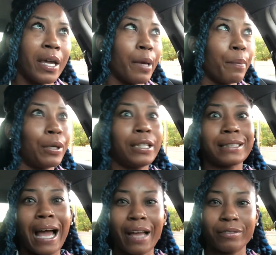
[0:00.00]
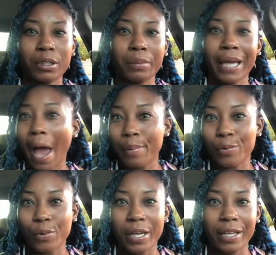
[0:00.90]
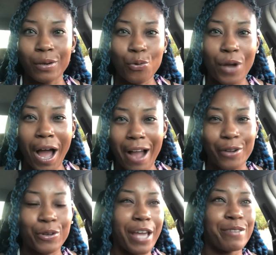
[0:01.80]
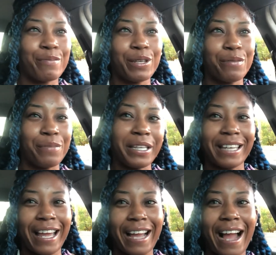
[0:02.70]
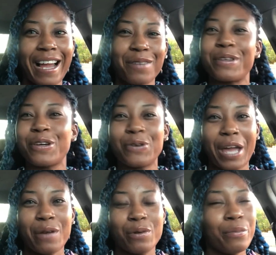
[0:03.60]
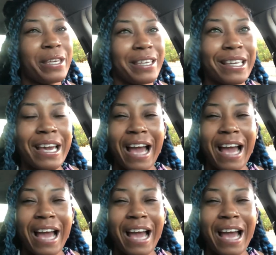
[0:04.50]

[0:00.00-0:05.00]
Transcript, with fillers: And plus, I have to be happy with who God created me to be. Like, I got to be okay with me.